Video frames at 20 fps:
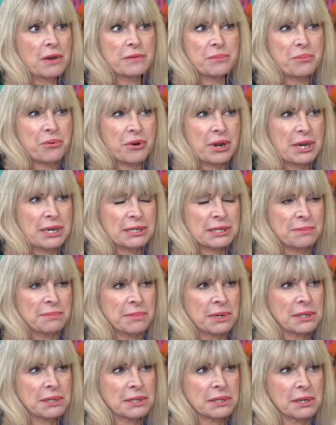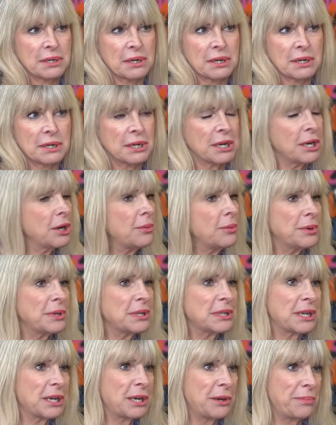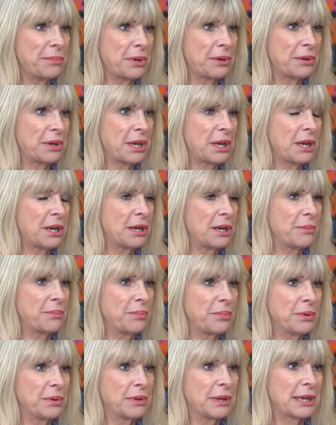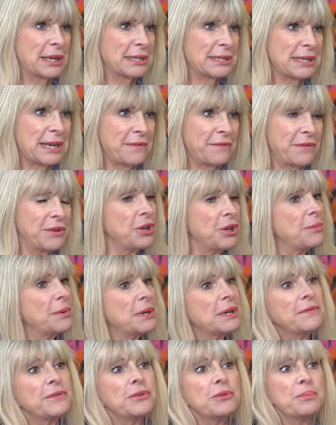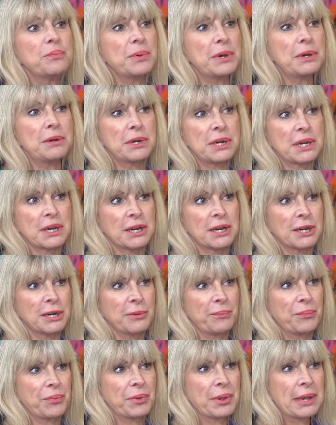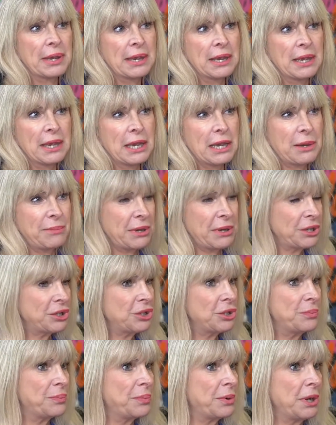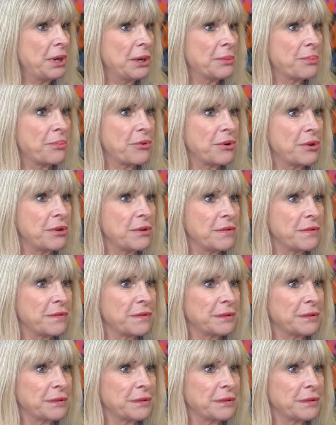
have a praise muscle and no one's going to build it up except for you. But if you build it up, it makes you bulletproof.